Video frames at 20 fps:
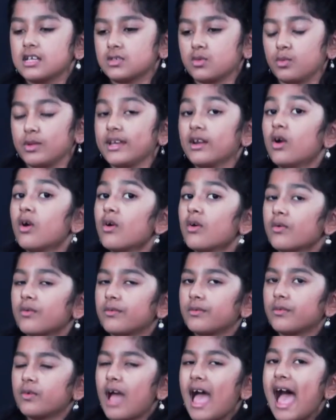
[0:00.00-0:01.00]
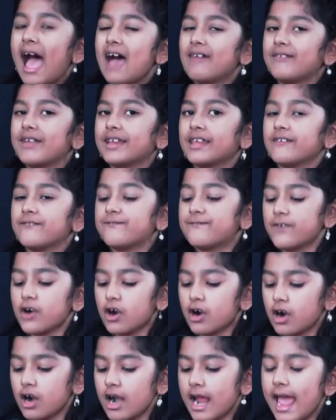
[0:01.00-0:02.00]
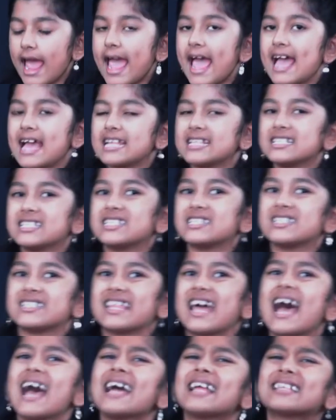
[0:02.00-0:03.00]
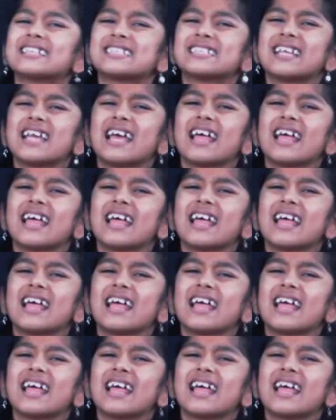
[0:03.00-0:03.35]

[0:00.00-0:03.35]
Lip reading: we don't have any fur, and that